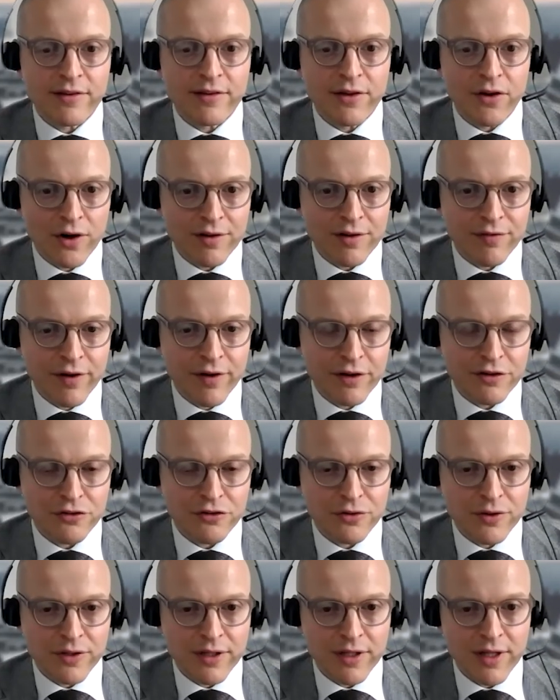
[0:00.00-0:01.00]
the heart
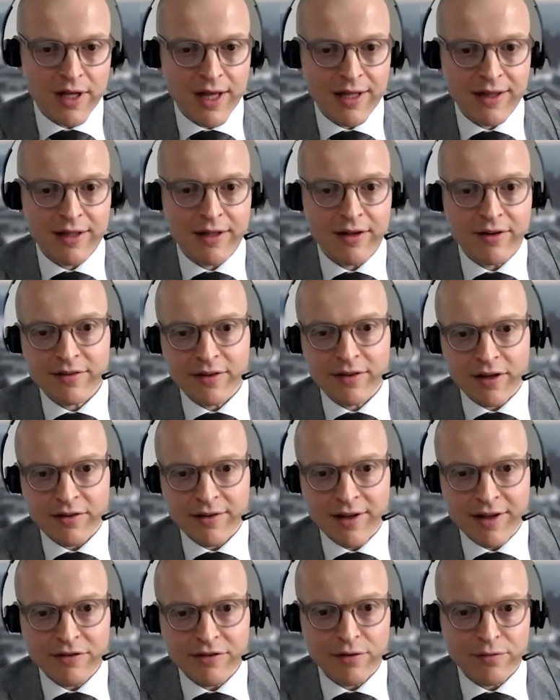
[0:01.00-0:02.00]
function and the
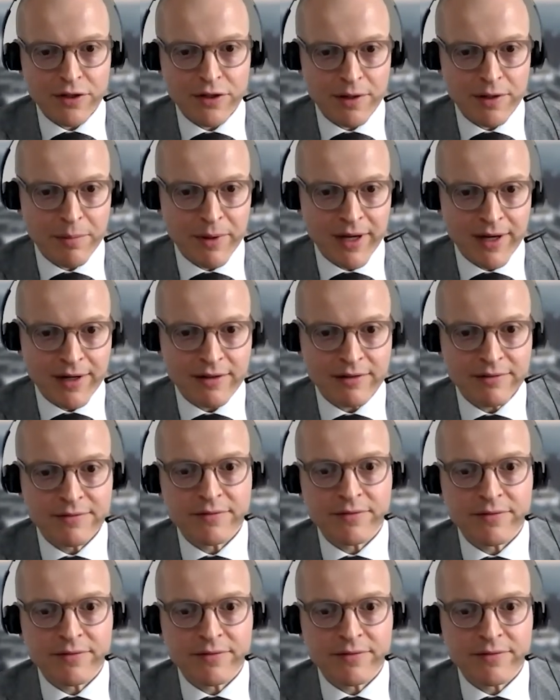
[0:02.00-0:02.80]
success of the repair.